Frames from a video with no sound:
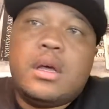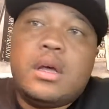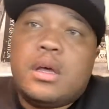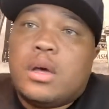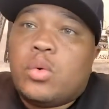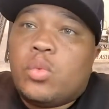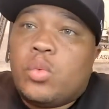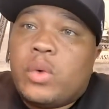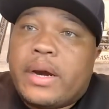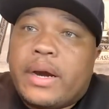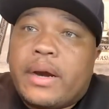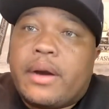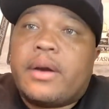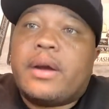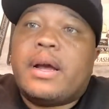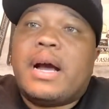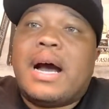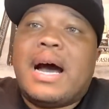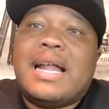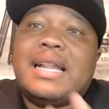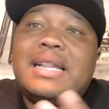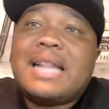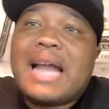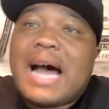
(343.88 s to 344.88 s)
where
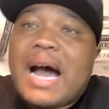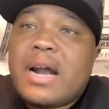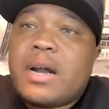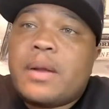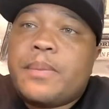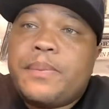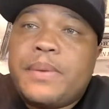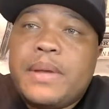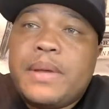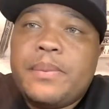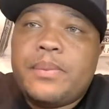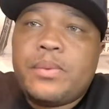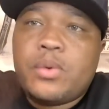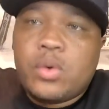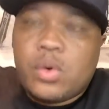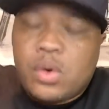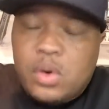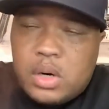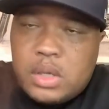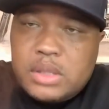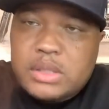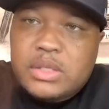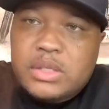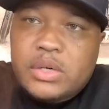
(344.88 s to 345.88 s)
a lot of people
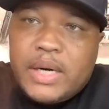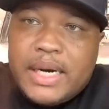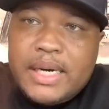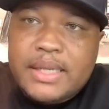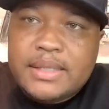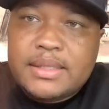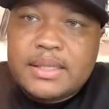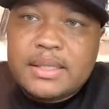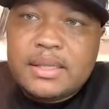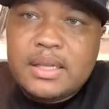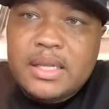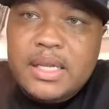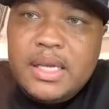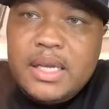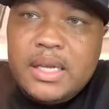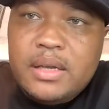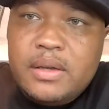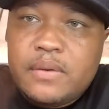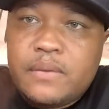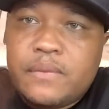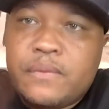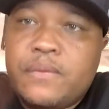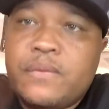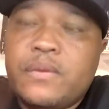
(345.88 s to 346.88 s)
are trying to
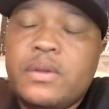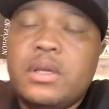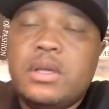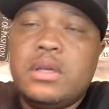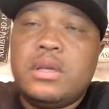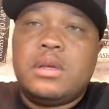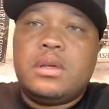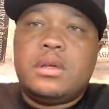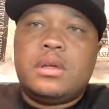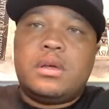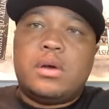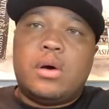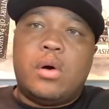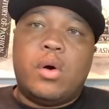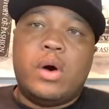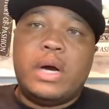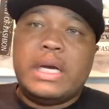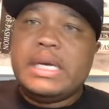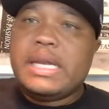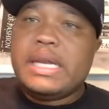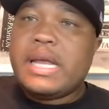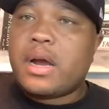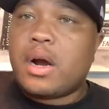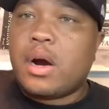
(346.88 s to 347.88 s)
live
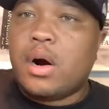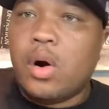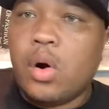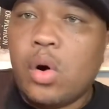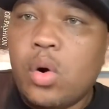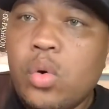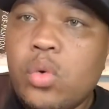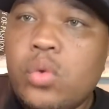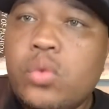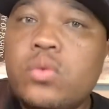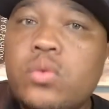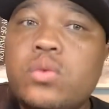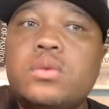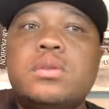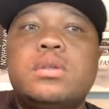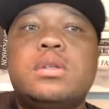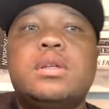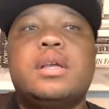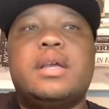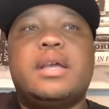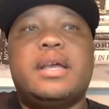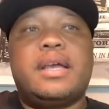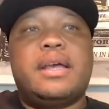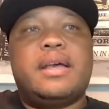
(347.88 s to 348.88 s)
on their own,
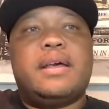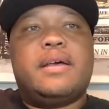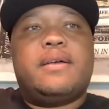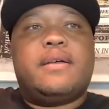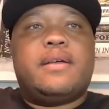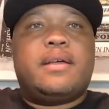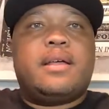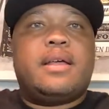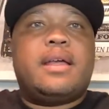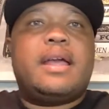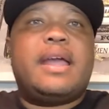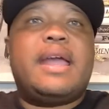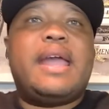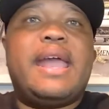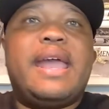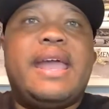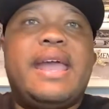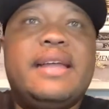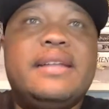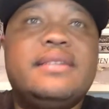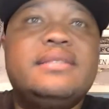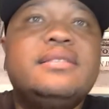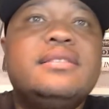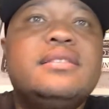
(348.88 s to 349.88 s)

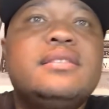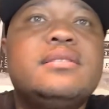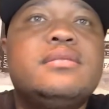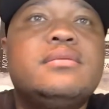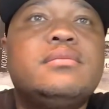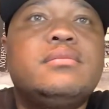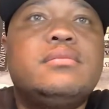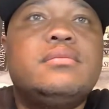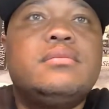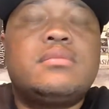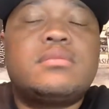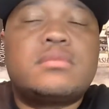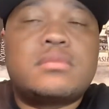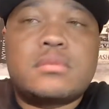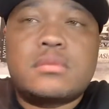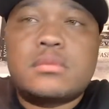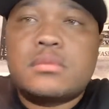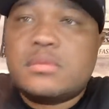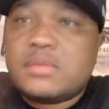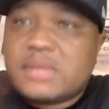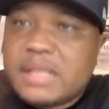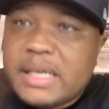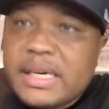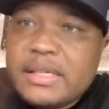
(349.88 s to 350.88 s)
and
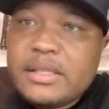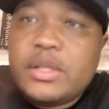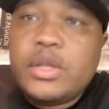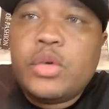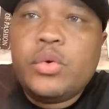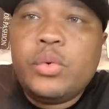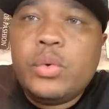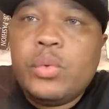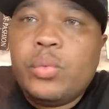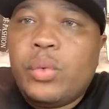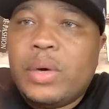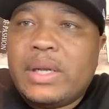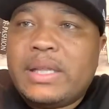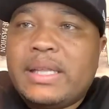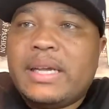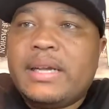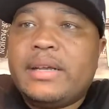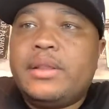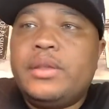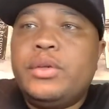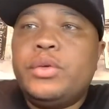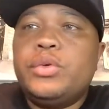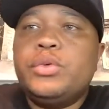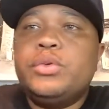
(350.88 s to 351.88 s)
they're doing what they
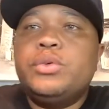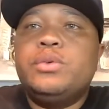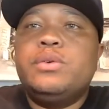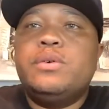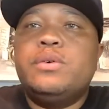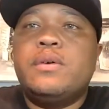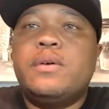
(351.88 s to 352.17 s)
do